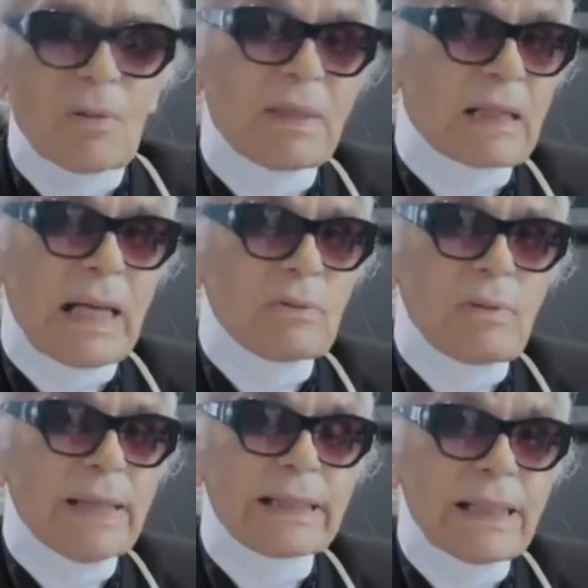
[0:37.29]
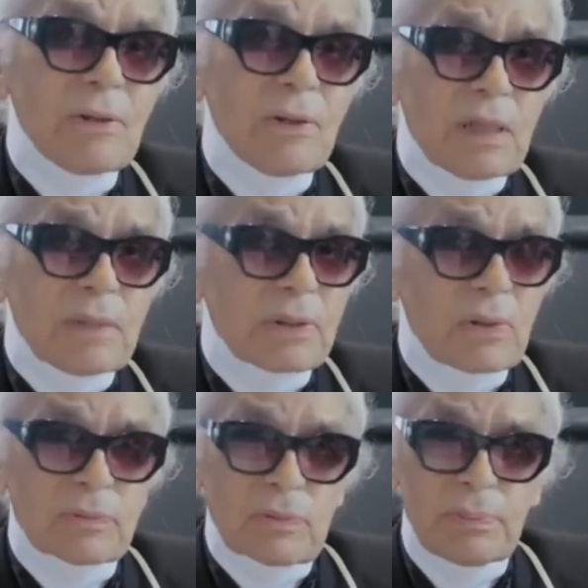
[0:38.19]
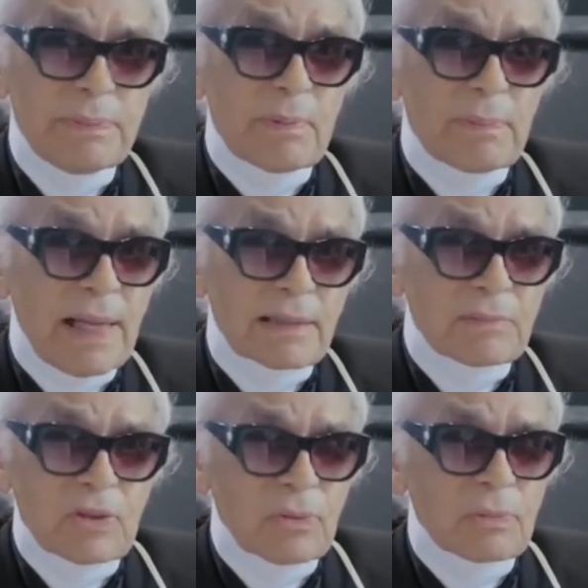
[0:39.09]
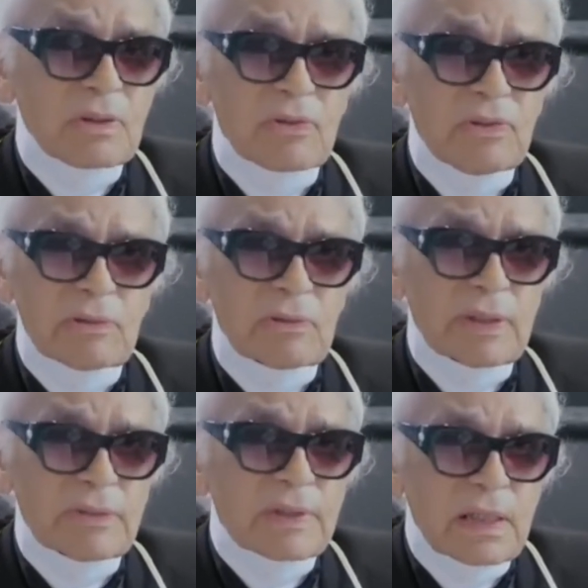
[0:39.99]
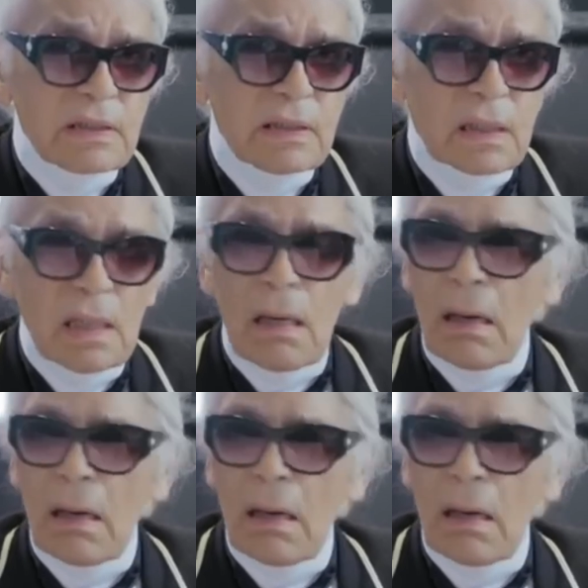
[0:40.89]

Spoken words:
No, but I cannot, because people bother me to a degree you don't have an idea.